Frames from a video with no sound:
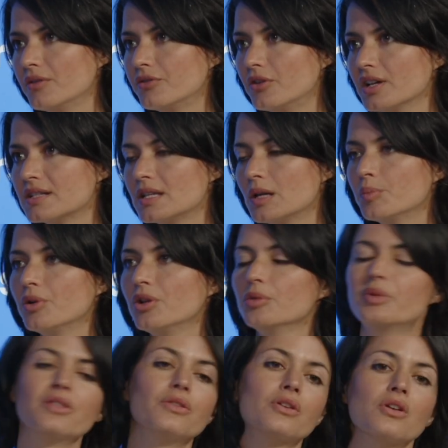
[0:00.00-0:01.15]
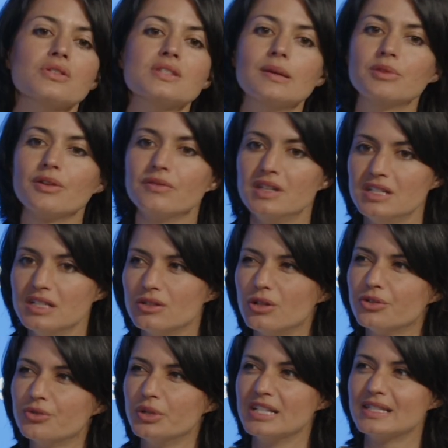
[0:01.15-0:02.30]
for example, about the concept of digital
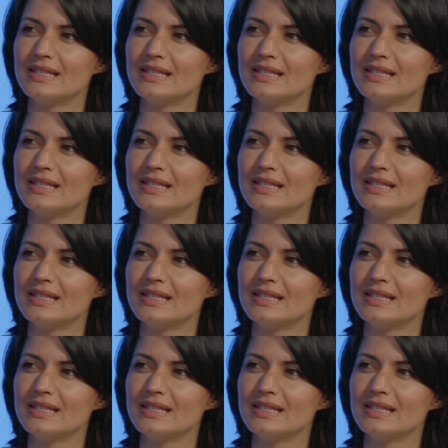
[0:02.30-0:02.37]
twins.